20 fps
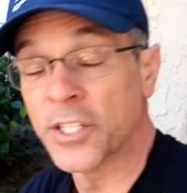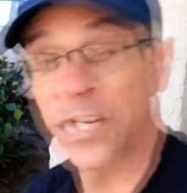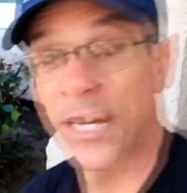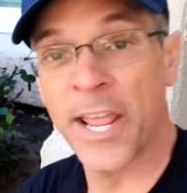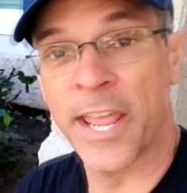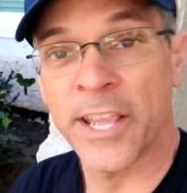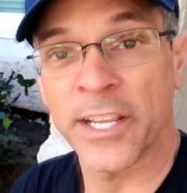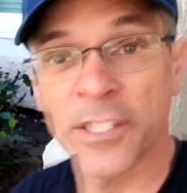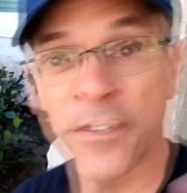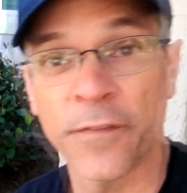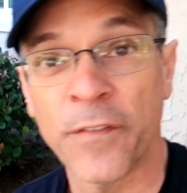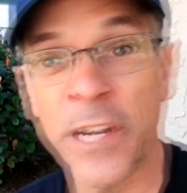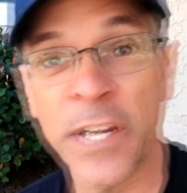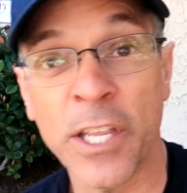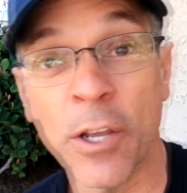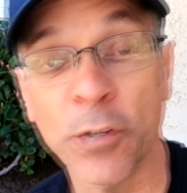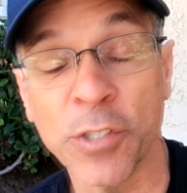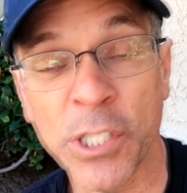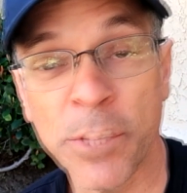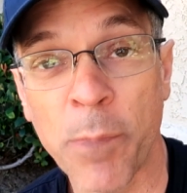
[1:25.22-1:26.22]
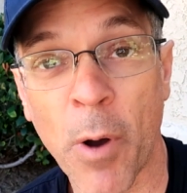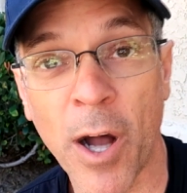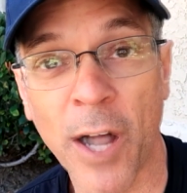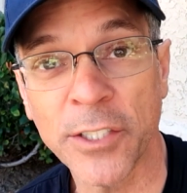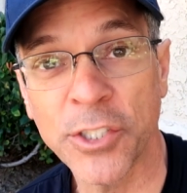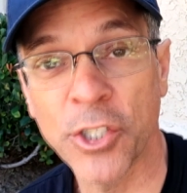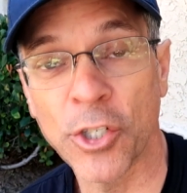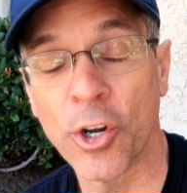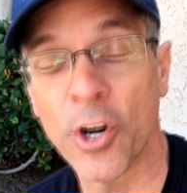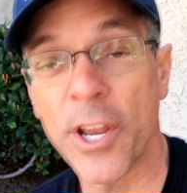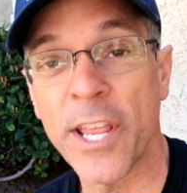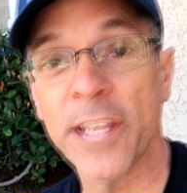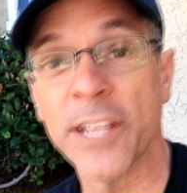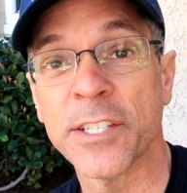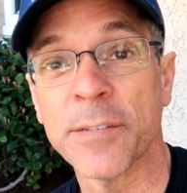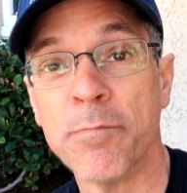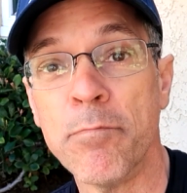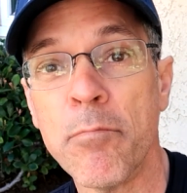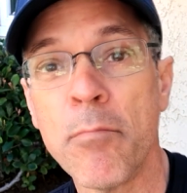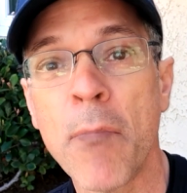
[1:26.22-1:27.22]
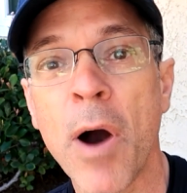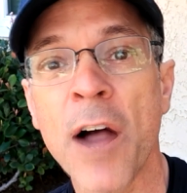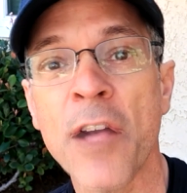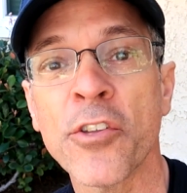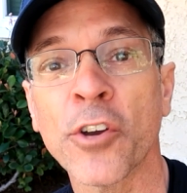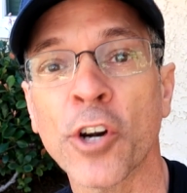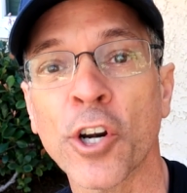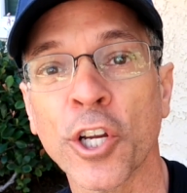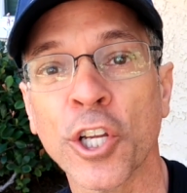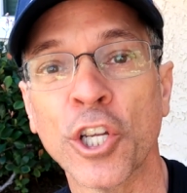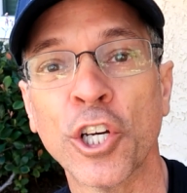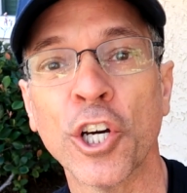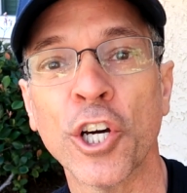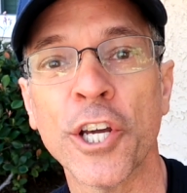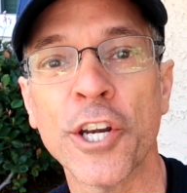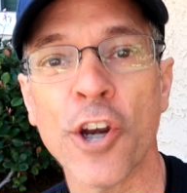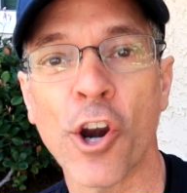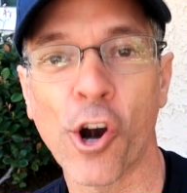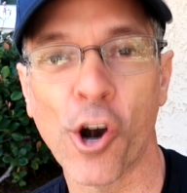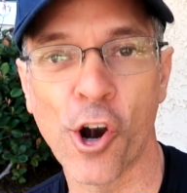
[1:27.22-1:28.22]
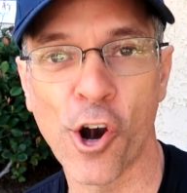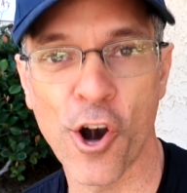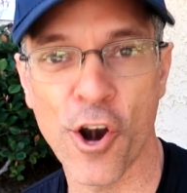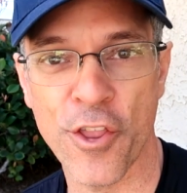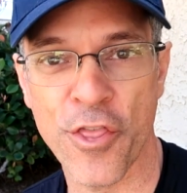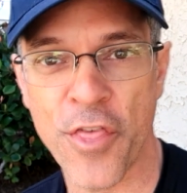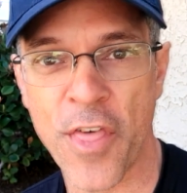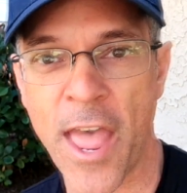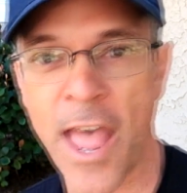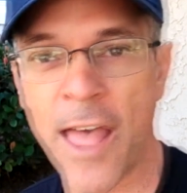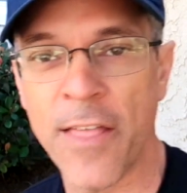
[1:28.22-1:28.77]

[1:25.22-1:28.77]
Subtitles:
Today's video sponsor is Mother Good Earth,